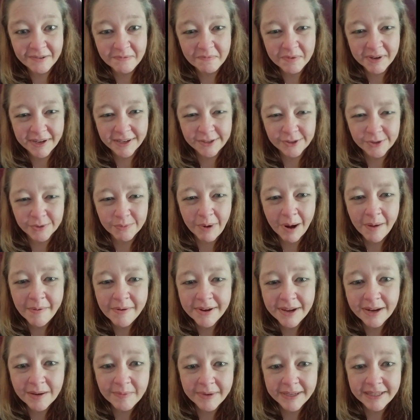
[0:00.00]
Because there's probably
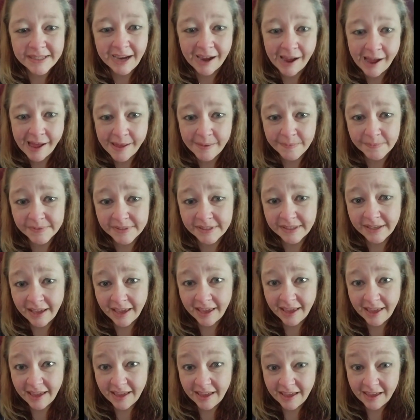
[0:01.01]
going to be times
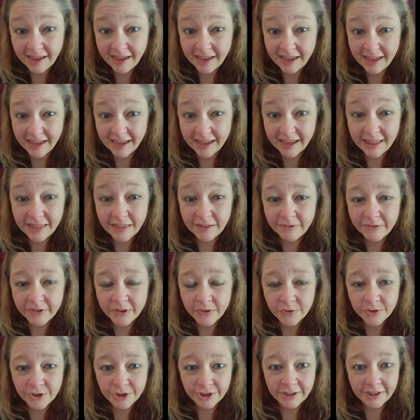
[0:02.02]
in the
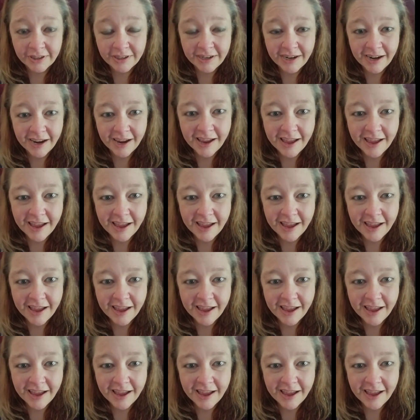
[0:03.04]
future